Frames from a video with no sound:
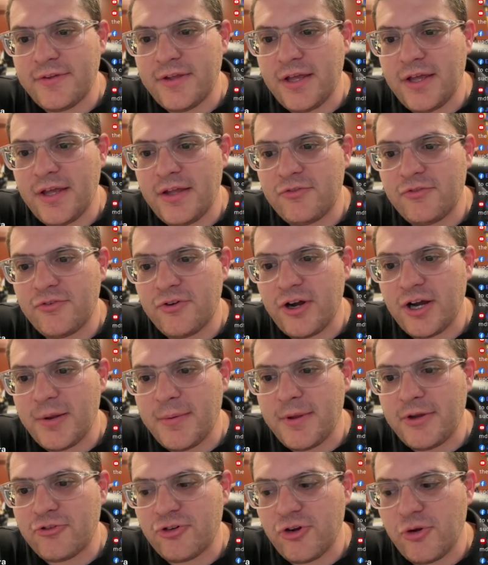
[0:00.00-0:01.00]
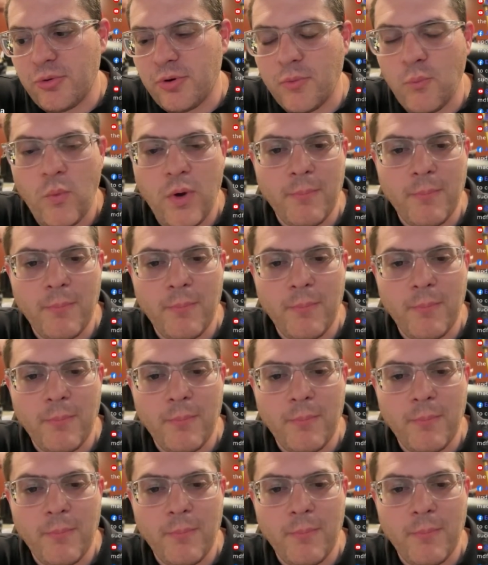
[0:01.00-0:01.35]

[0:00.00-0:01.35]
Try to make sure you are on